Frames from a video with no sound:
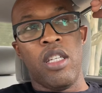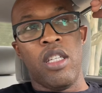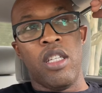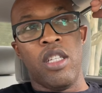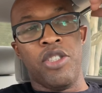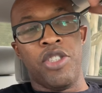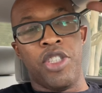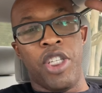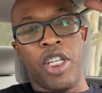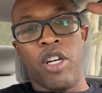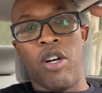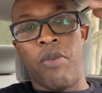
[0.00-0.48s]

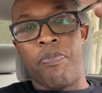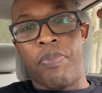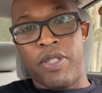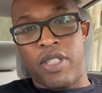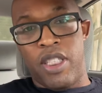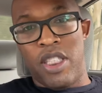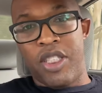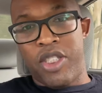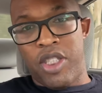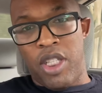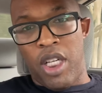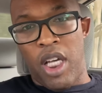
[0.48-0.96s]
geo
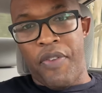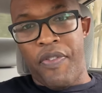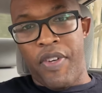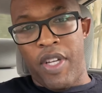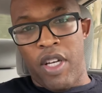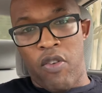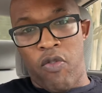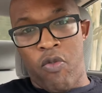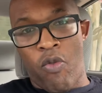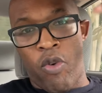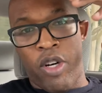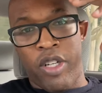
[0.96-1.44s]
position of
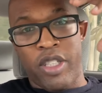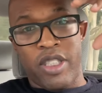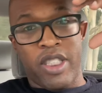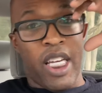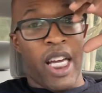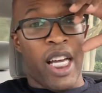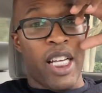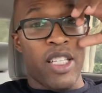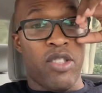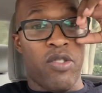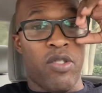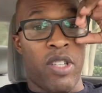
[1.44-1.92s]
it, of where it's
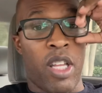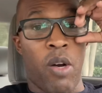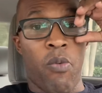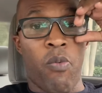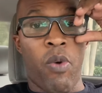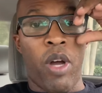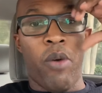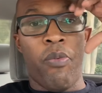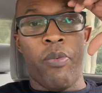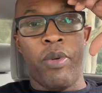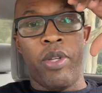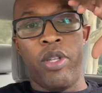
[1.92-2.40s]
at, so that
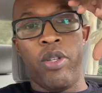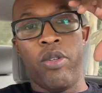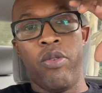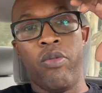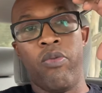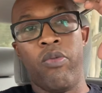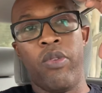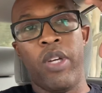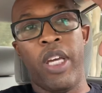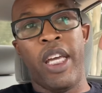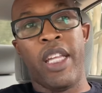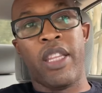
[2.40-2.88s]
way when
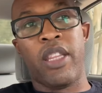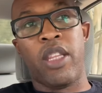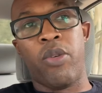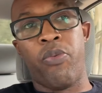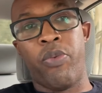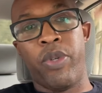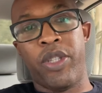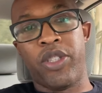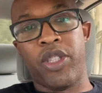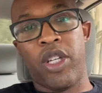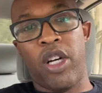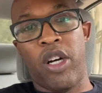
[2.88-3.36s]
you hit the
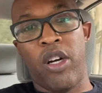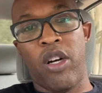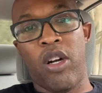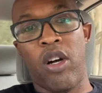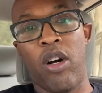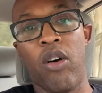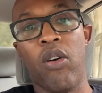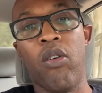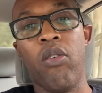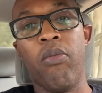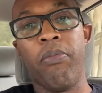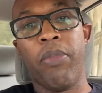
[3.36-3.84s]
return
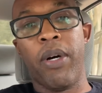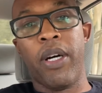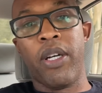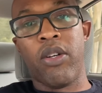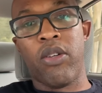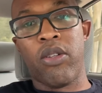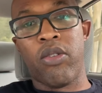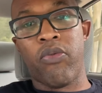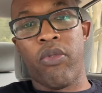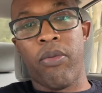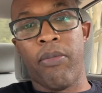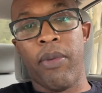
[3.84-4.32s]
home button
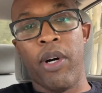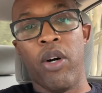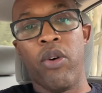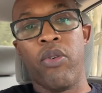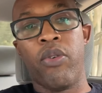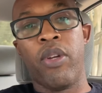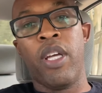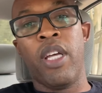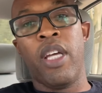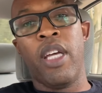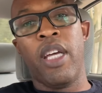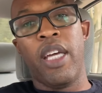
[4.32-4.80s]
on the
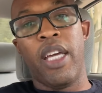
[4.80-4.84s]
remote,